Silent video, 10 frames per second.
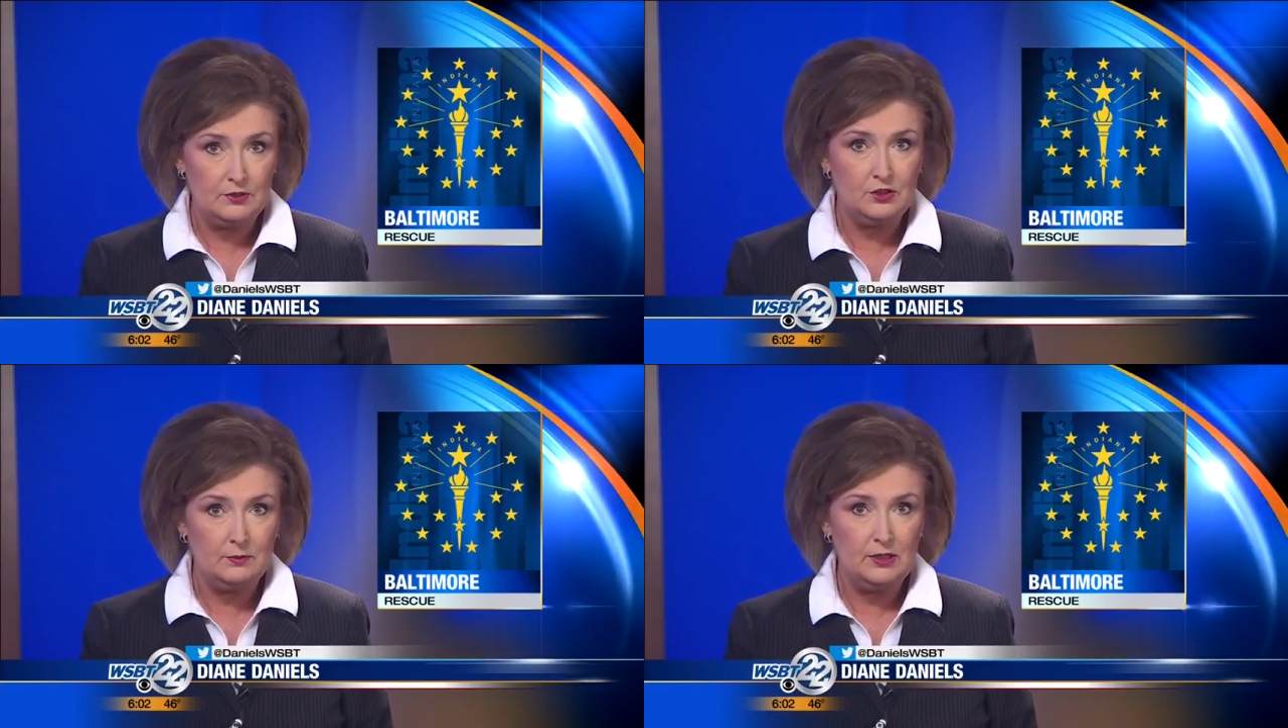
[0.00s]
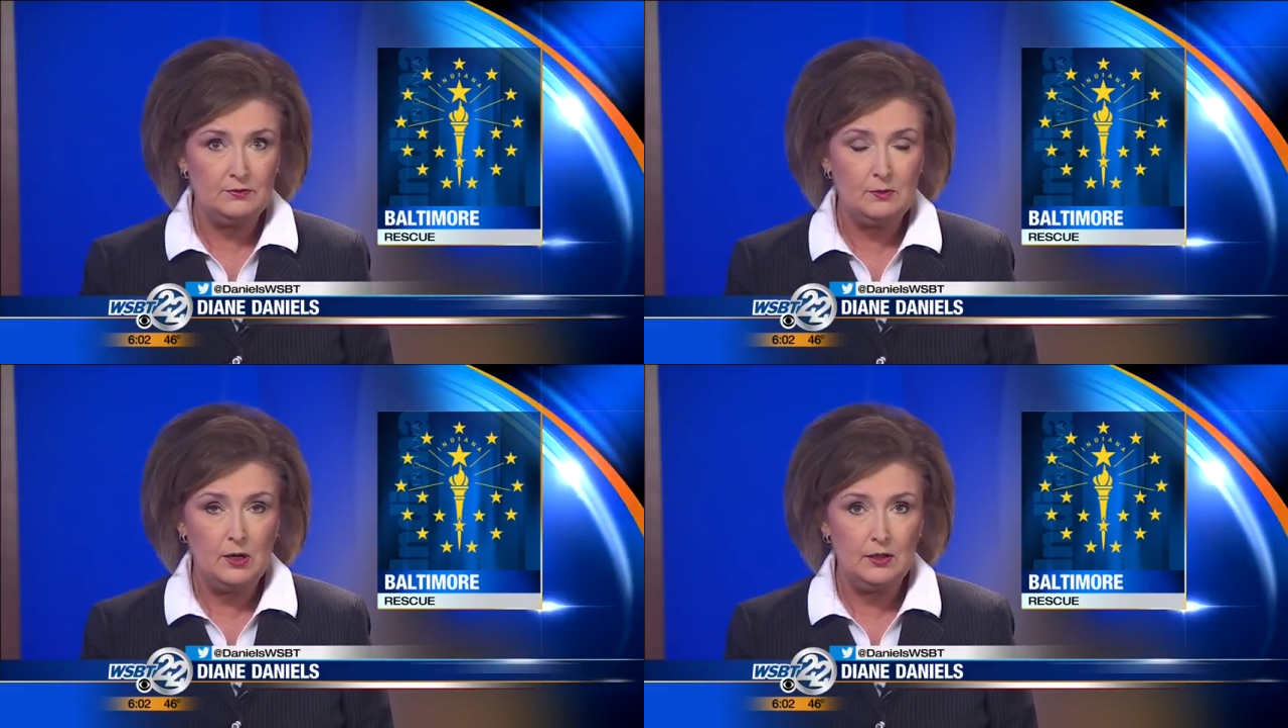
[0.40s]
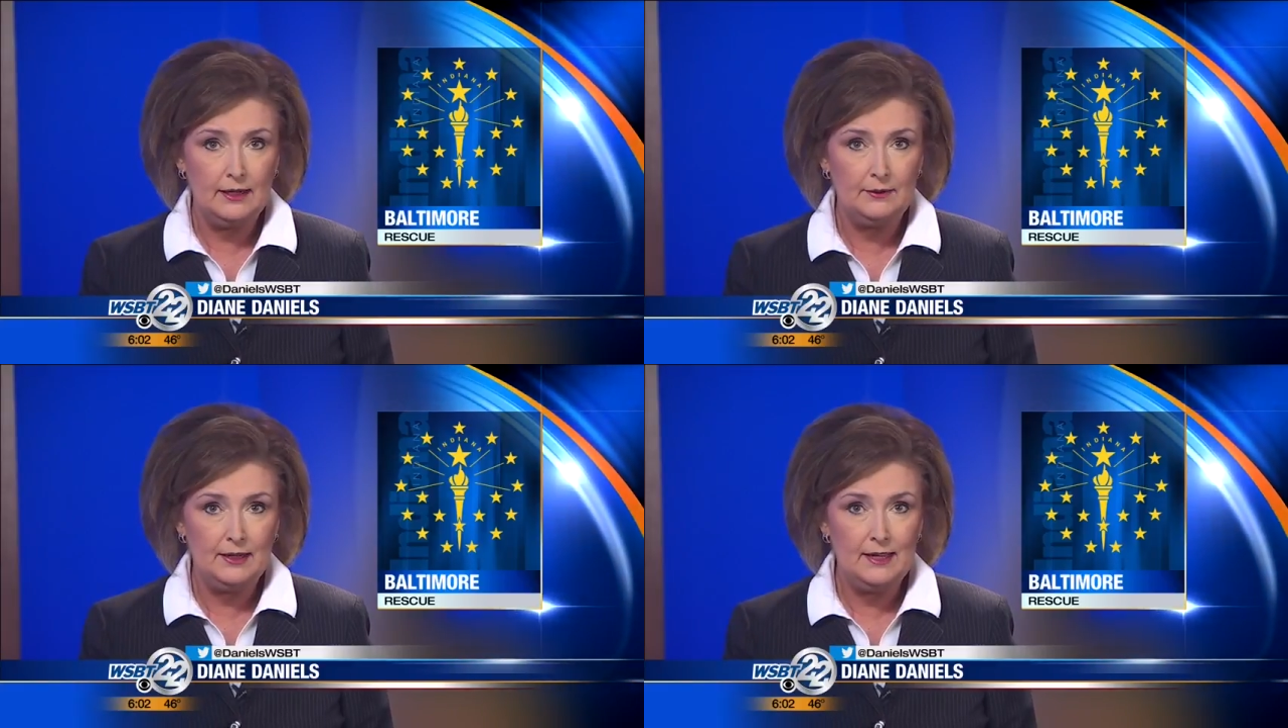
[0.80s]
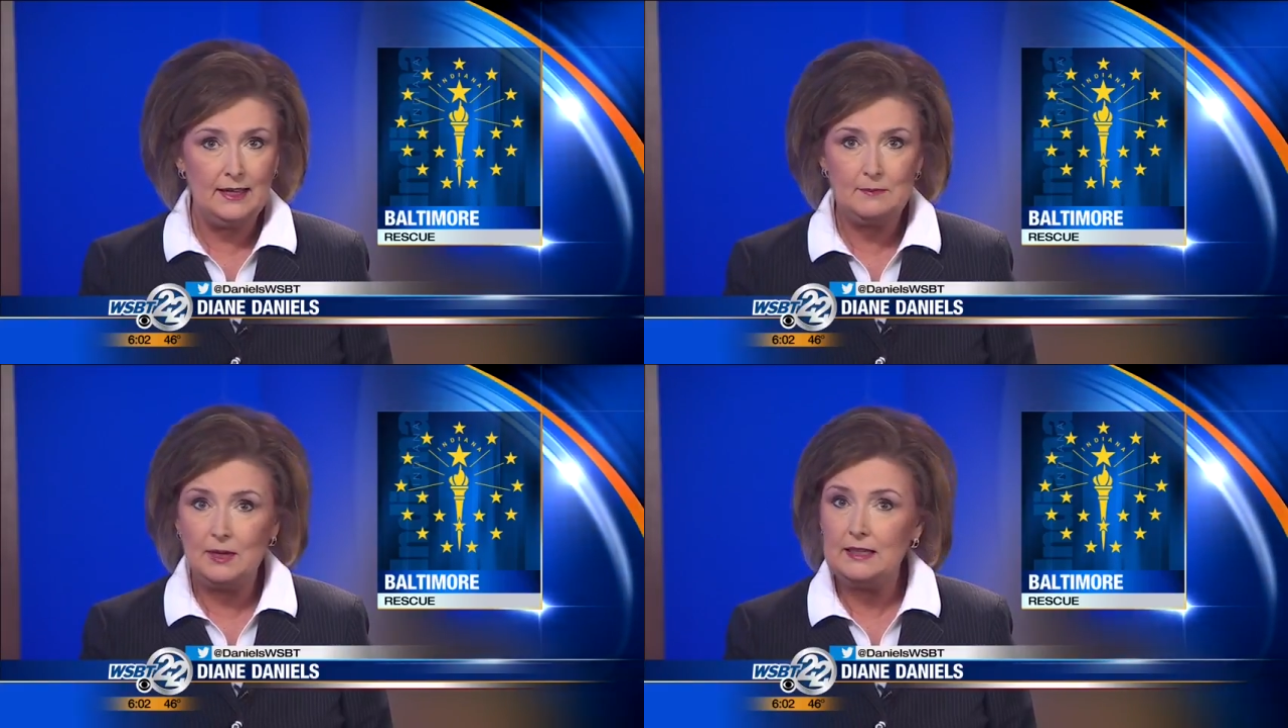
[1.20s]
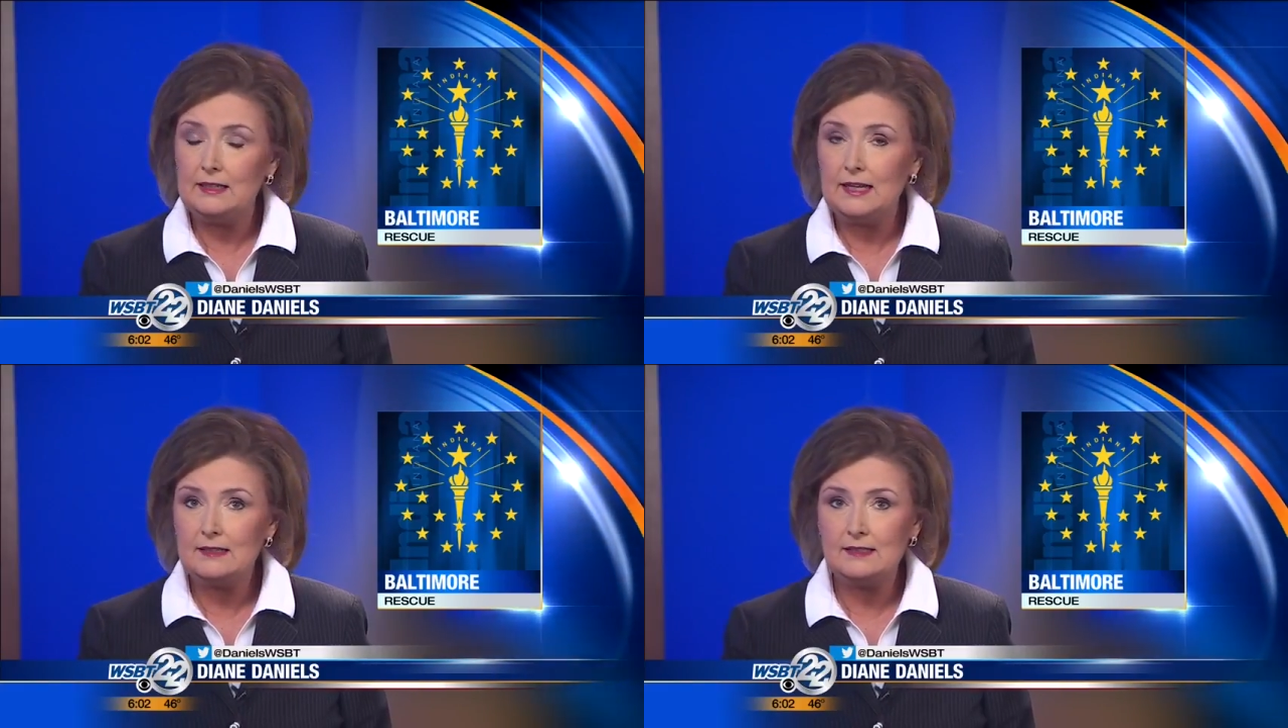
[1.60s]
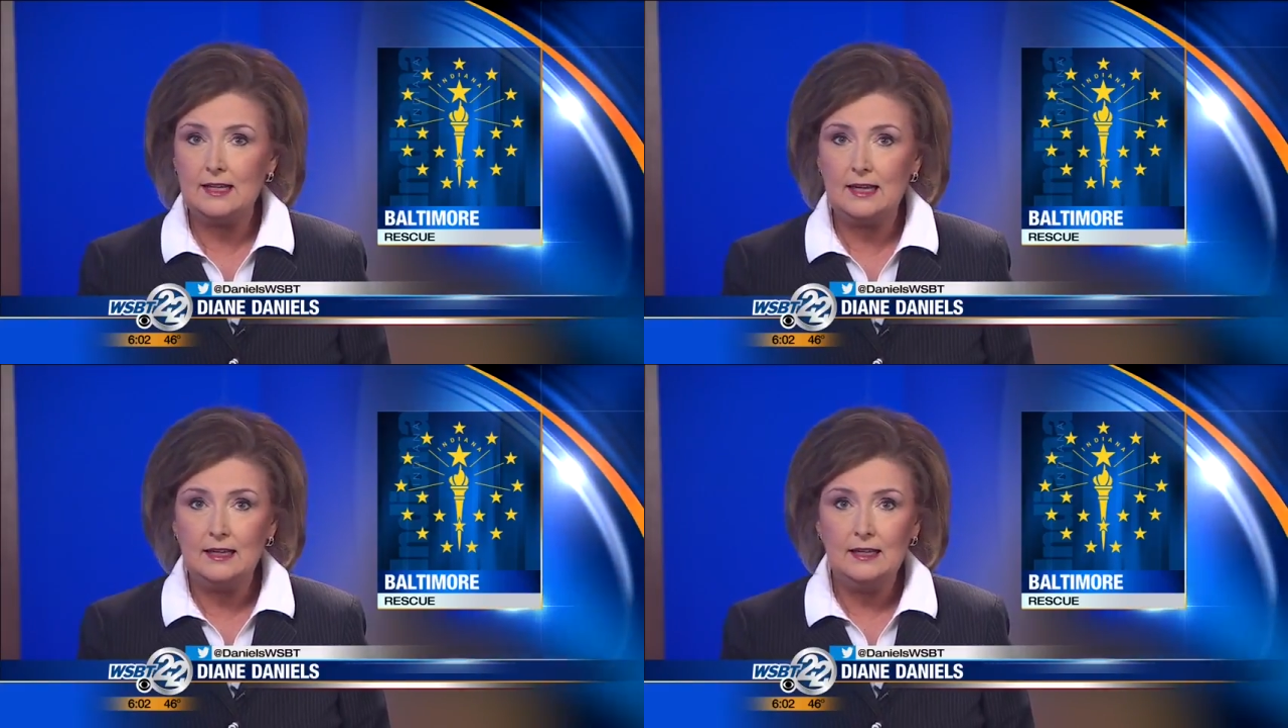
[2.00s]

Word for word: the two men from our area, and by the next day,